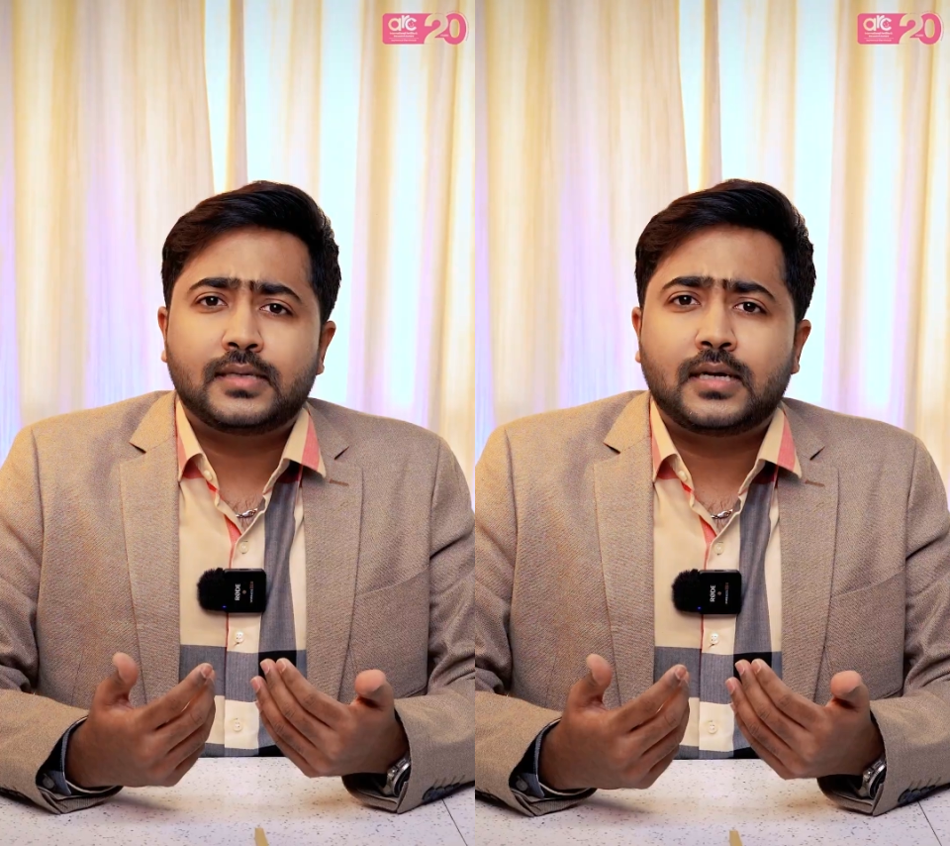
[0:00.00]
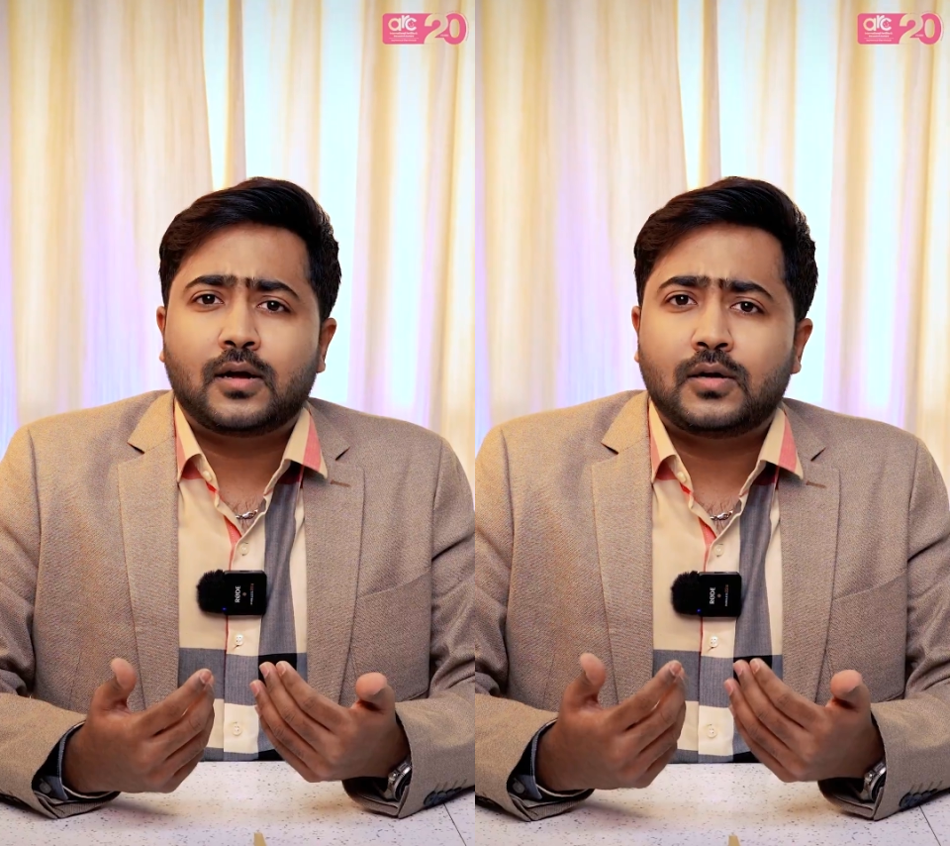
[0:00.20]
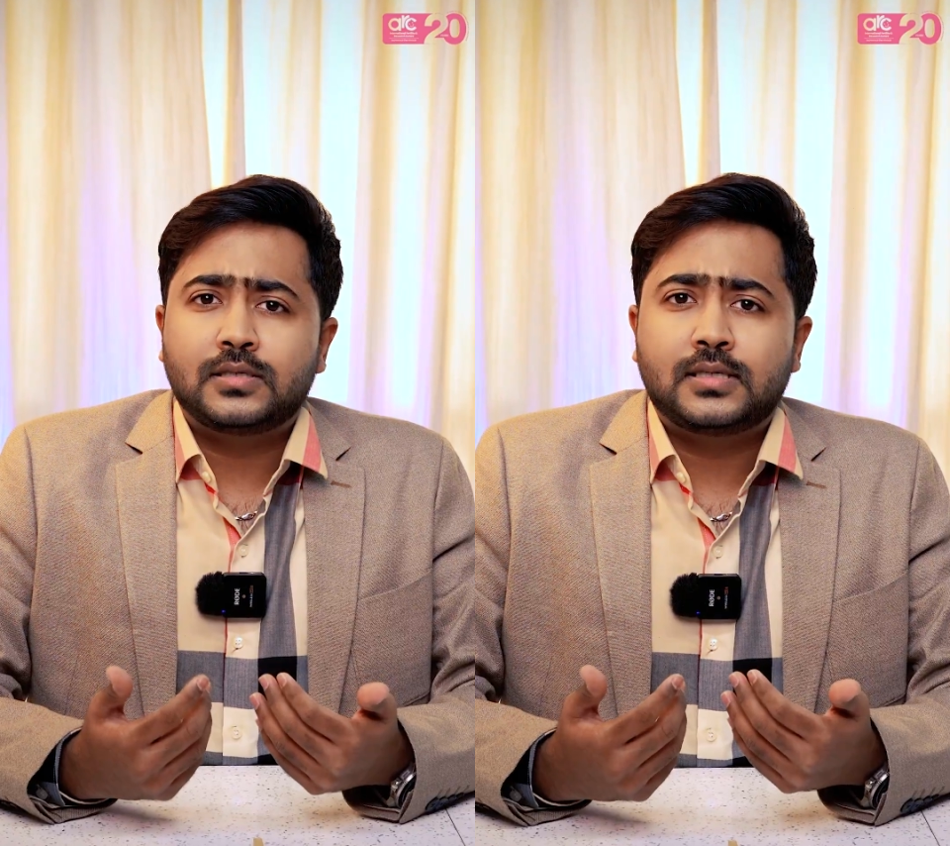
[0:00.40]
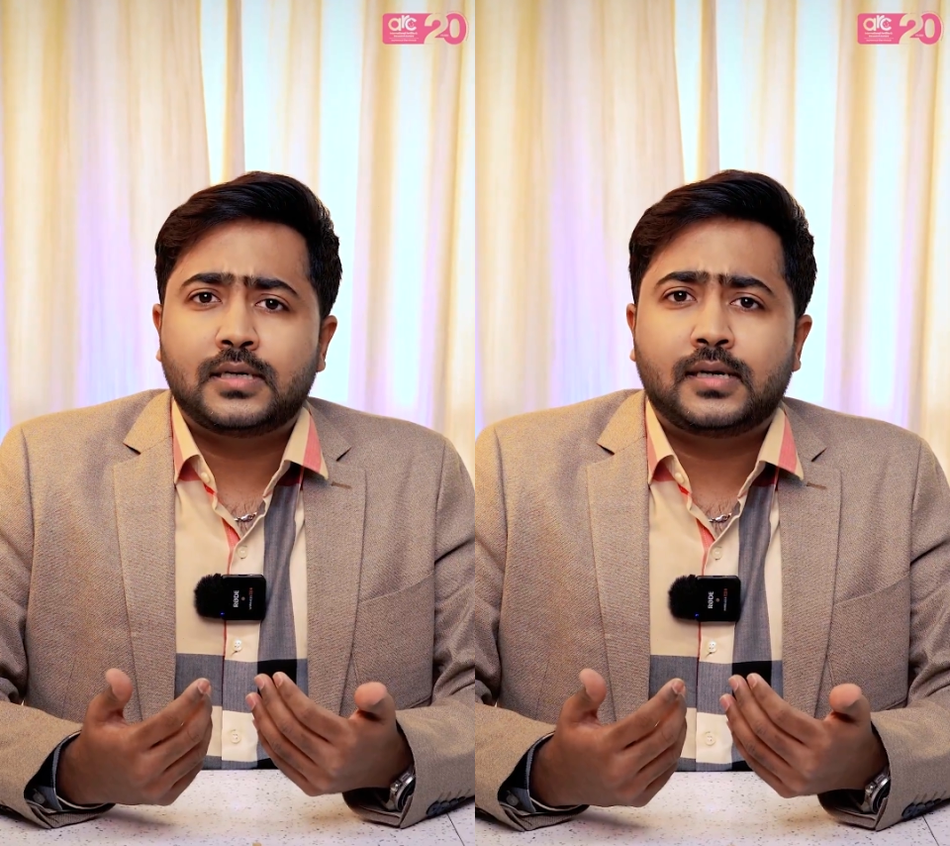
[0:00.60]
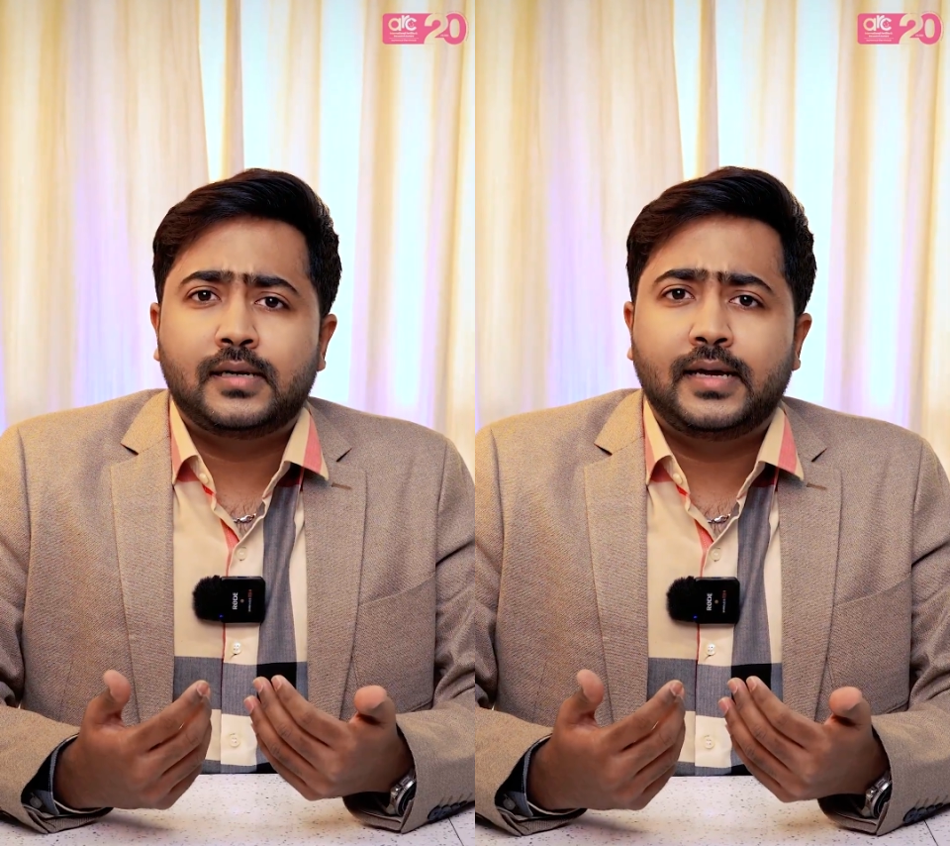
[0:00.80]
is a
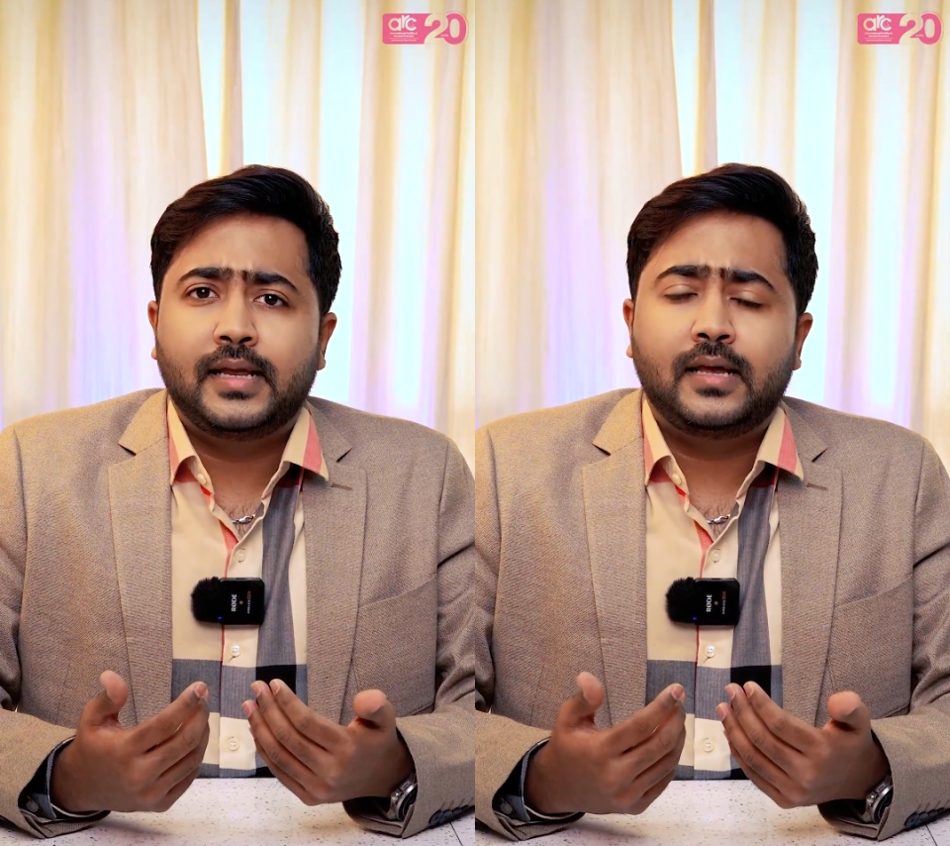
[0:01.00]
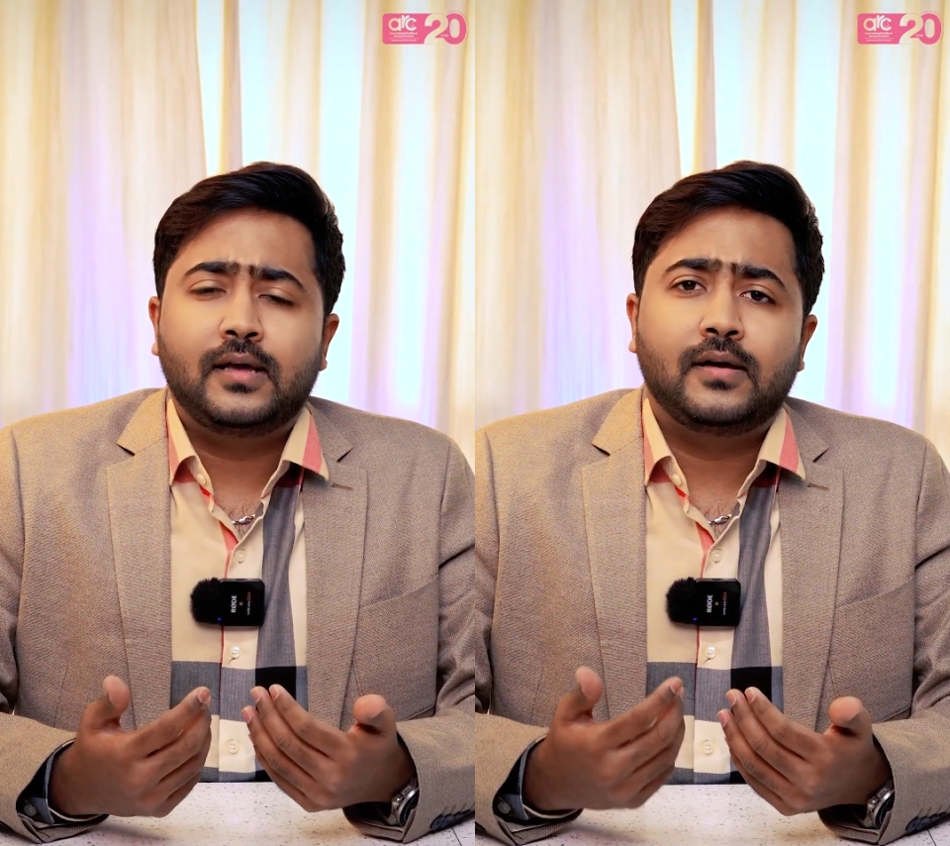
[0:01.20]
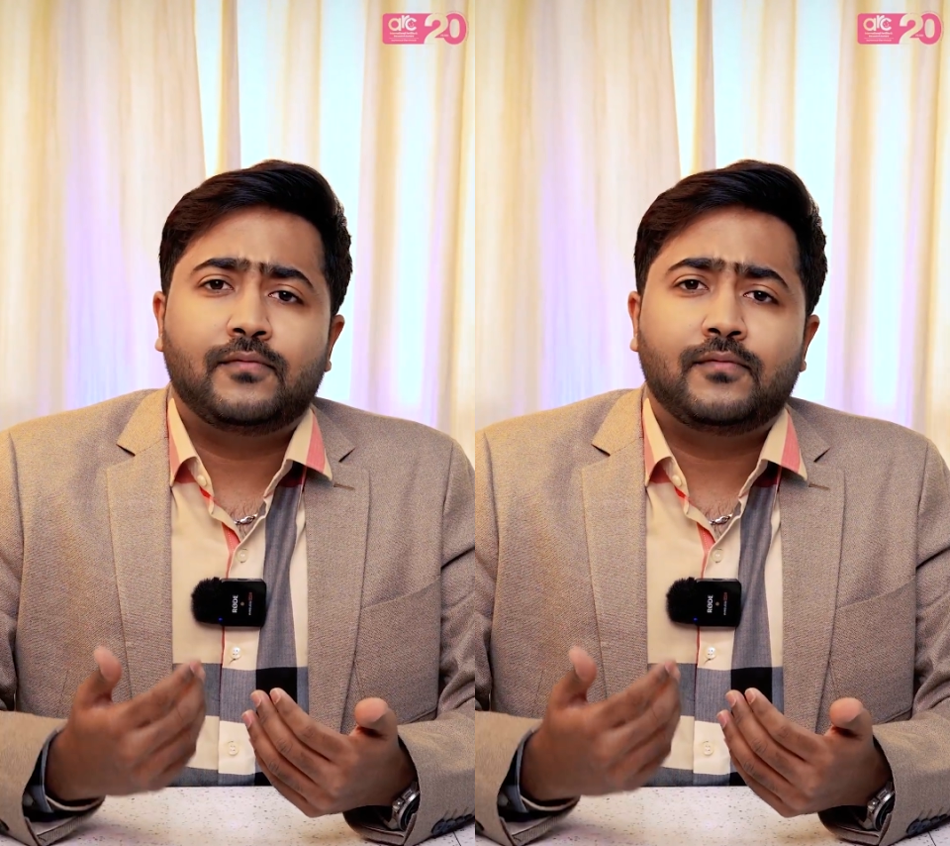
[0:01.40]
constant degree.